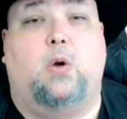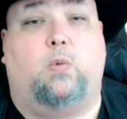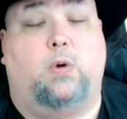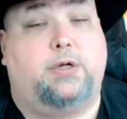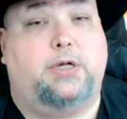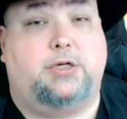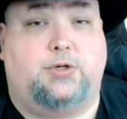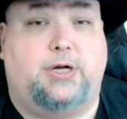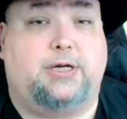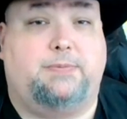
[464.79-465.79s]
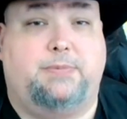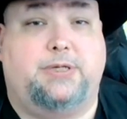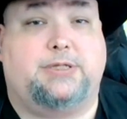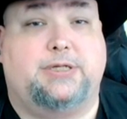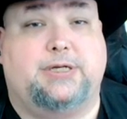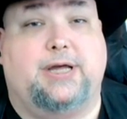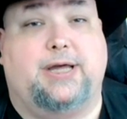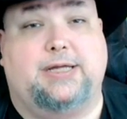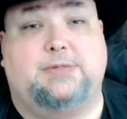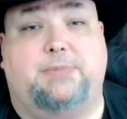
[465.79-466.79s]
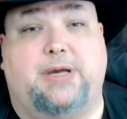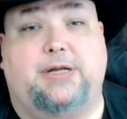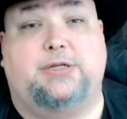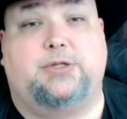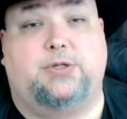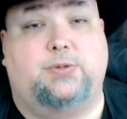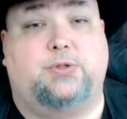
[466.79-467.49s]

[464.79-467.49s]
Working Dragon Mystic has managed to